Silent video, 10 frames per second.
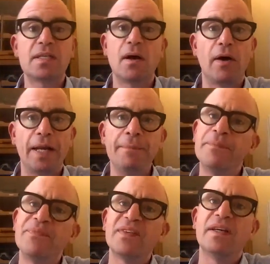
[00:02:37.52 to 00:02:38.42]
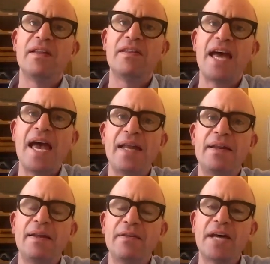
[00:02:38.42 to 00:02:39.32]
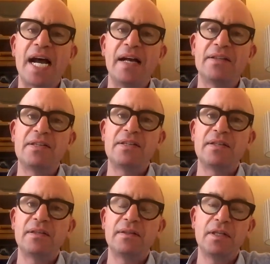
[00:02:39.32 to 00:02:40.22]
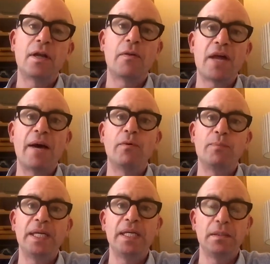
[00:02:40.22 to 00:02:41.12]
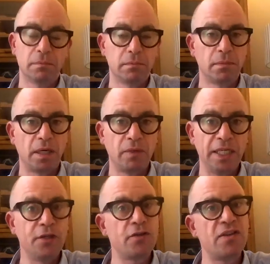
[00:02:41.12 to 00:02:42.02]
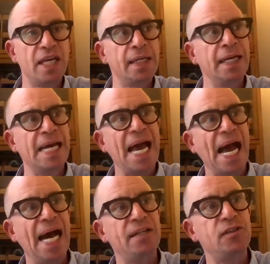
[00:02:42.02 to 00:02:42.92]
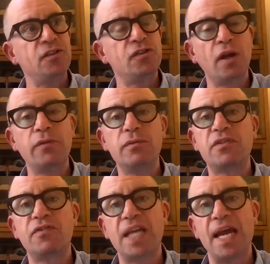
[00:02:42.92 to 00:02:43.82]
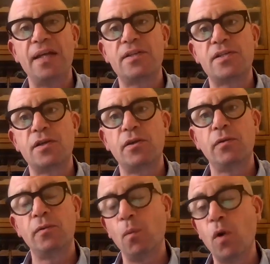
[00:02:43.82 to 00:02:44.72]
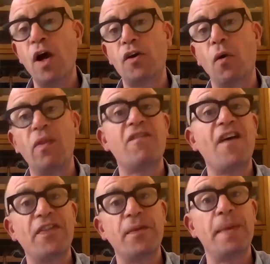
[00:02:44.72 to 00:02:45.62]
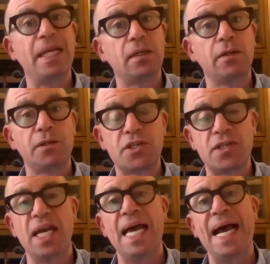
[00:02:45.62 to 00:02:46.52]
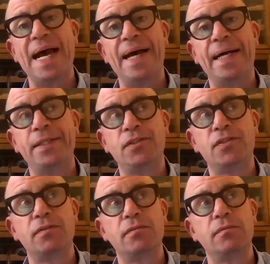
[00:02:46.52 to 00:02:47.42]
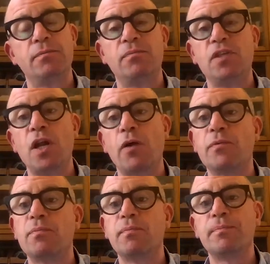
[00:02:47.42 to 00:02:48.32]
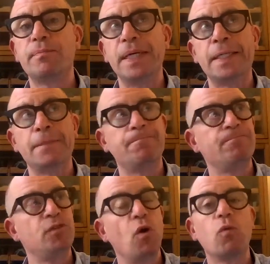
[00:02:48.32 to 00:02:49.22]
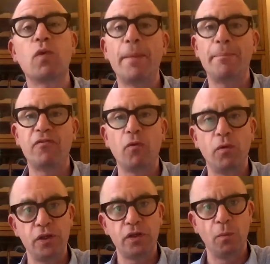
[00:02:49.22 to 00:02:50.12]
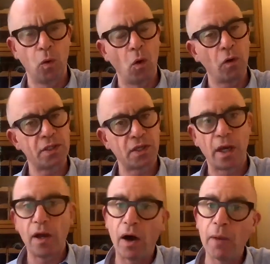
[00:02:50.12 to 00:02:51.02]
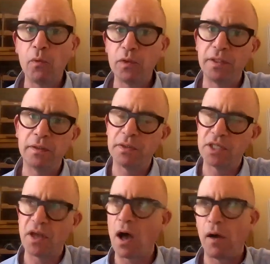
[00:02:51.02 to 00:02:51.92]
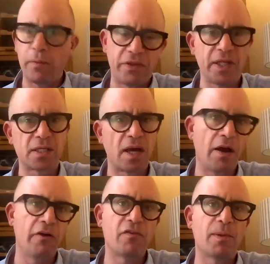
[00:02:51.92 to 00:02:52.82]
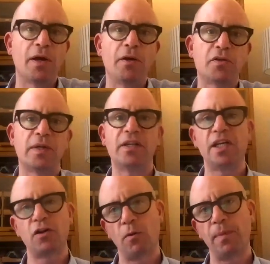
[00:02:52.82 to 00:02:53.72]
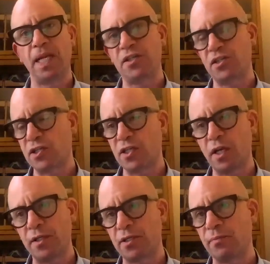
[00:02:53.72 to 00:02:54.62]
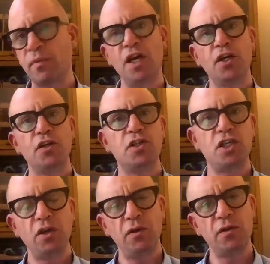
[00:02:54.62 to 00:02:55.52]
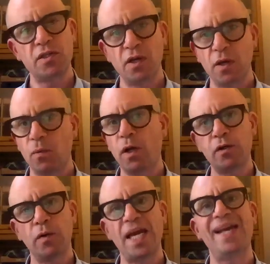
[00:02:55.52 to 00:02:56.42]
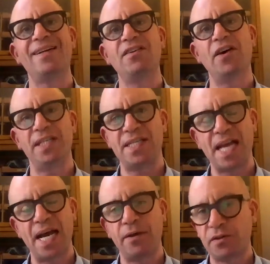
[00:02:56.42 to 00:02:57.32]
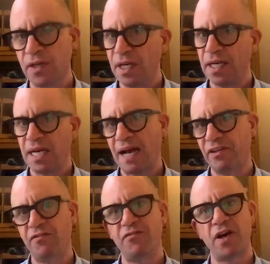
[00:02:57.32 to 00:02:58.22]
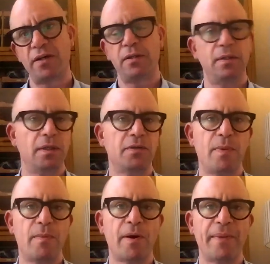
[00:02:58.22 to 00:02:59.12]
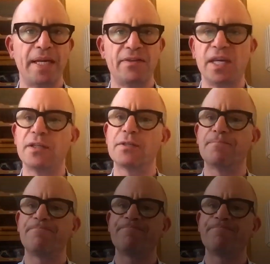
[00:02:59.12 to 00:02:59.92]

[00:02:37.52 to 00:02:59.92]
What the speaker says: time, then that, you know, that would be a really good thing. And don't forget to work on the fundamentals and, you know, not run before you can walk. So I wouldn't start with things like overblows or anything complex. Just learn some good tunes, work on getting a nice sound and having fun. Those would be my main things.